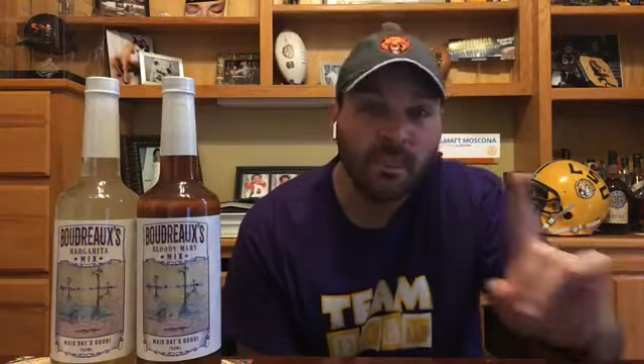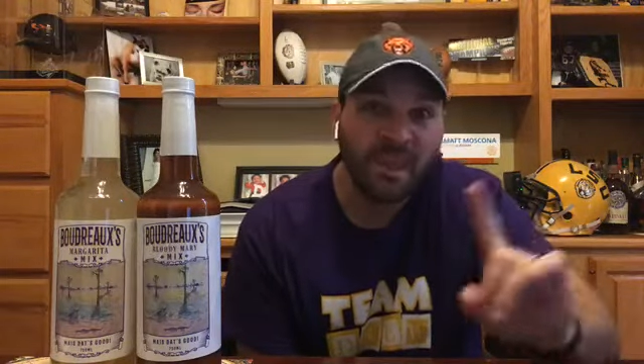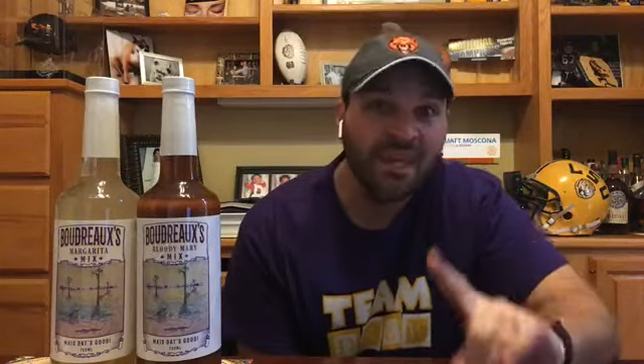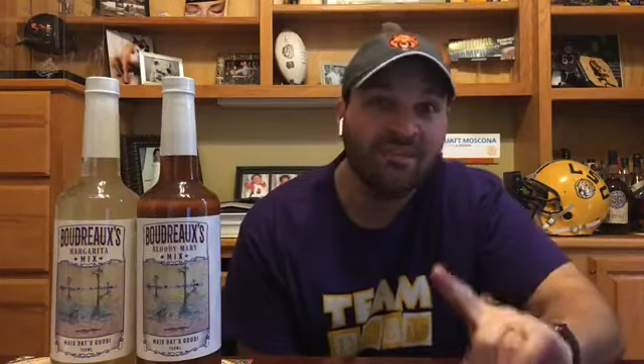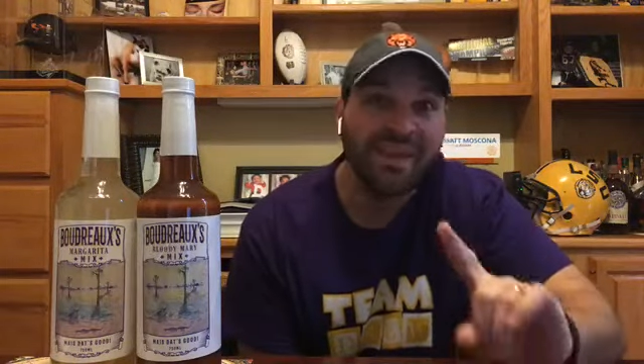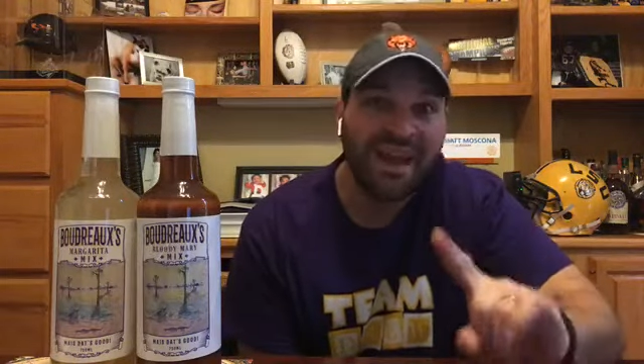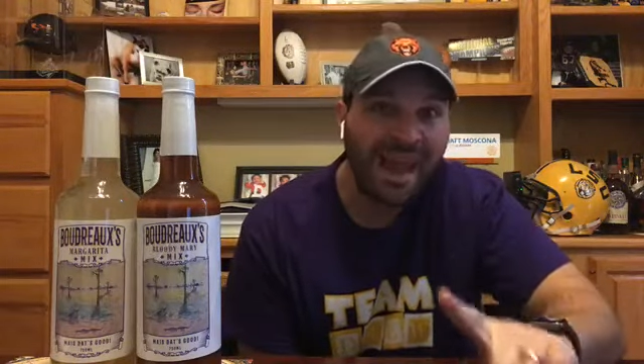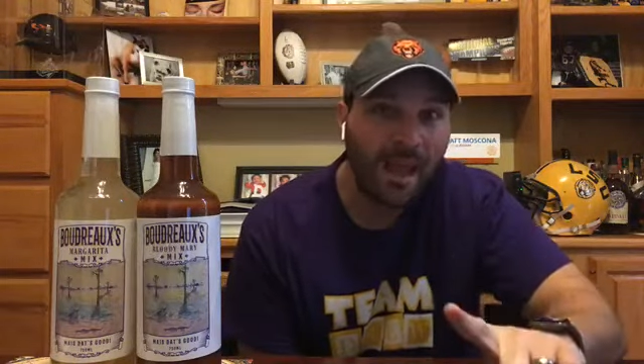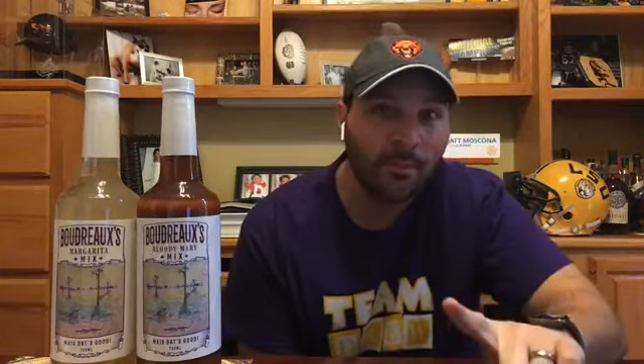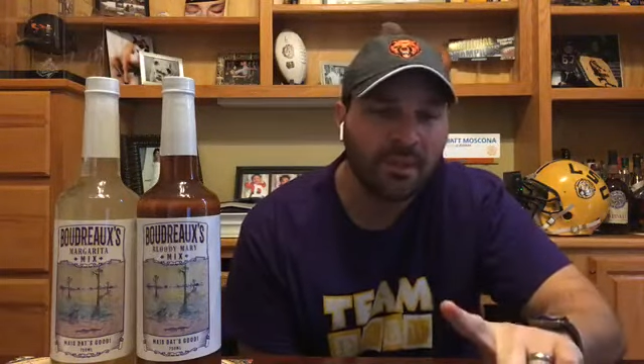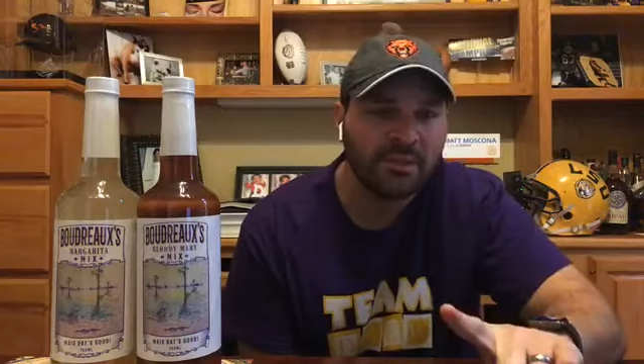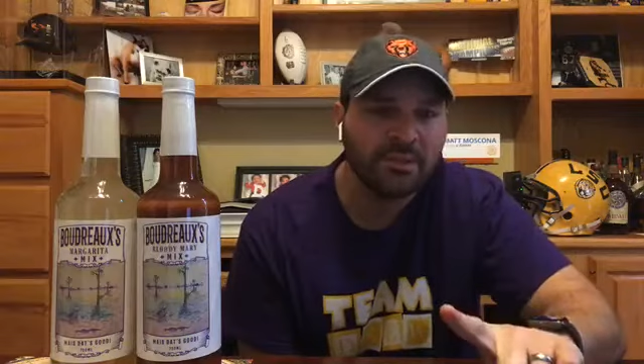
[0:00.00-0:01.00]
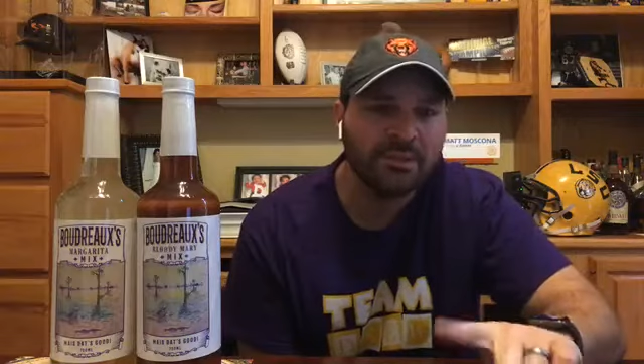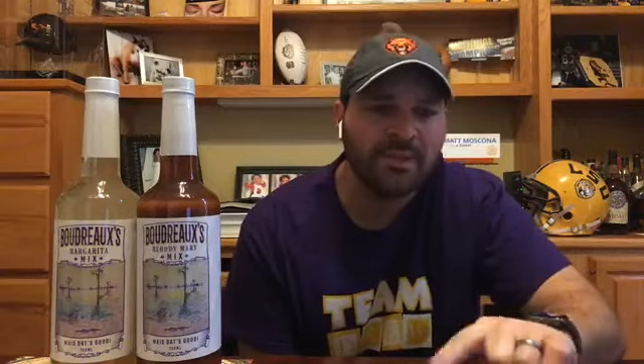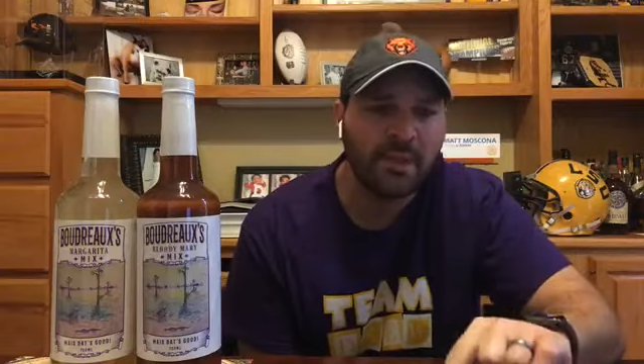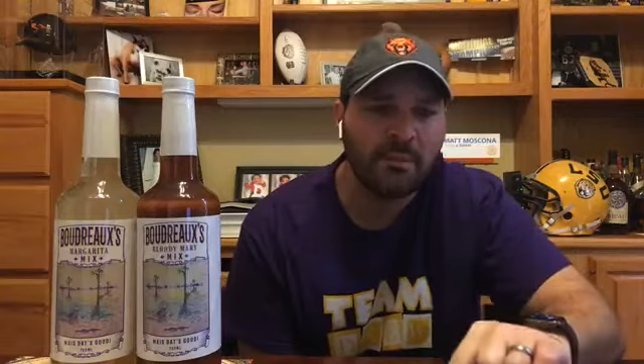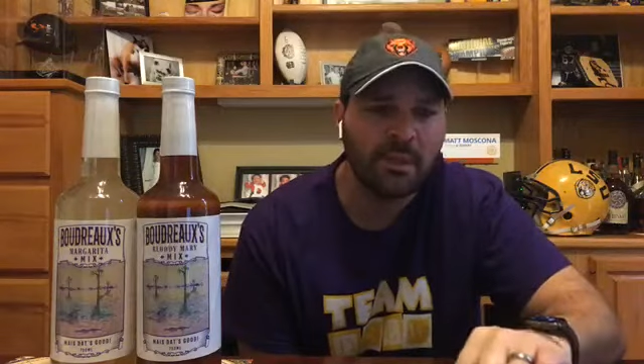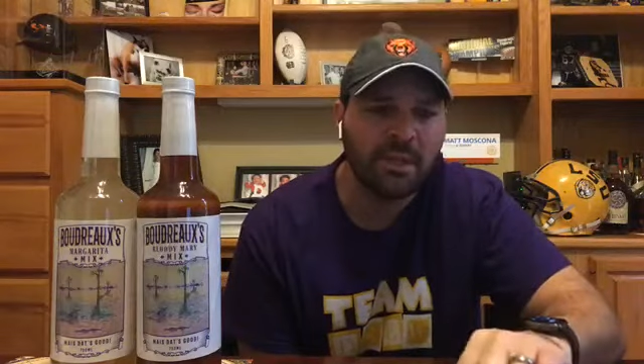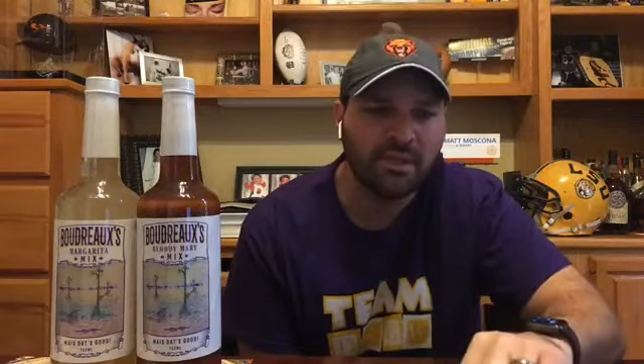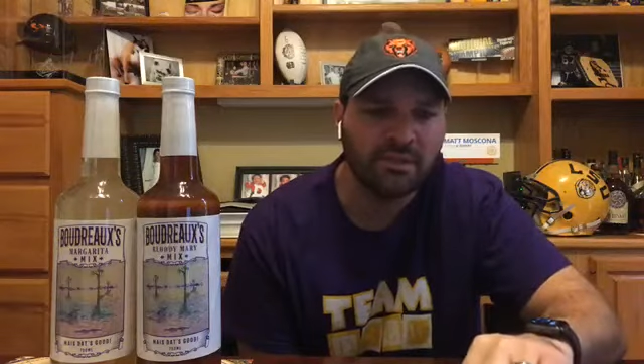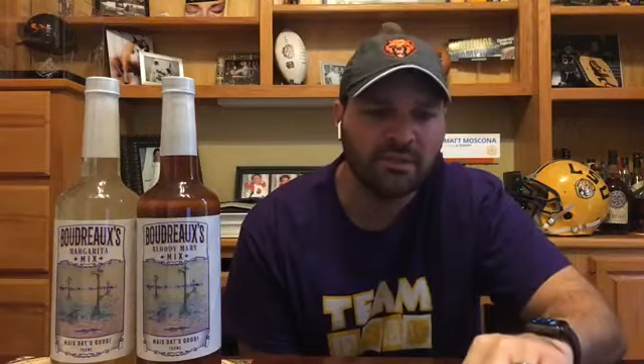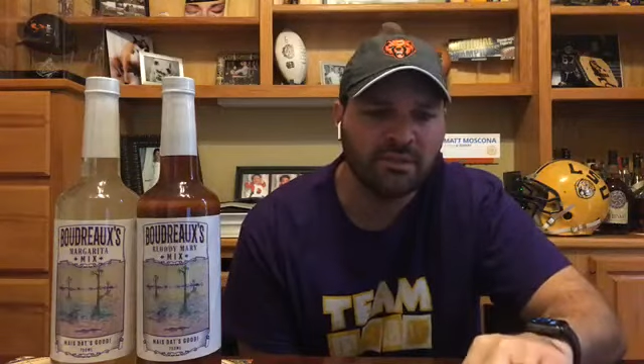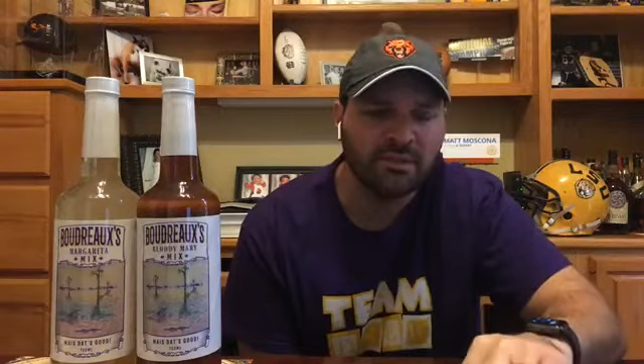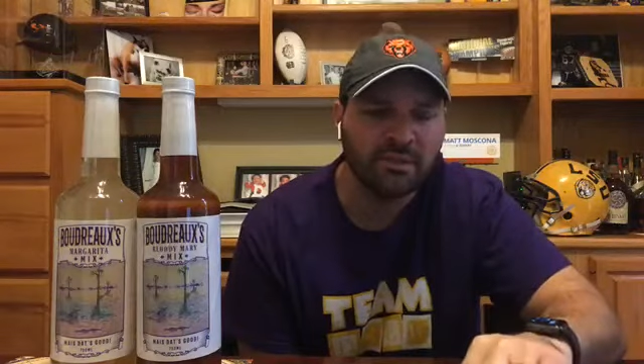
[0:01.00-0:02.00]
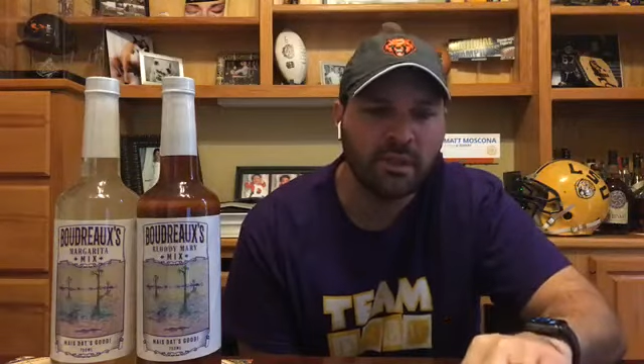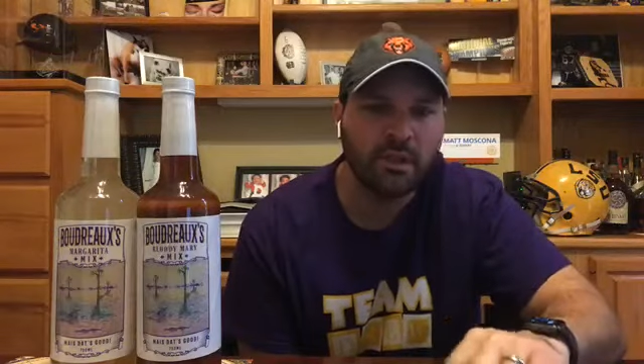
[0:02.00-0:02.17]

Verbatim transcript: And if that happens, that means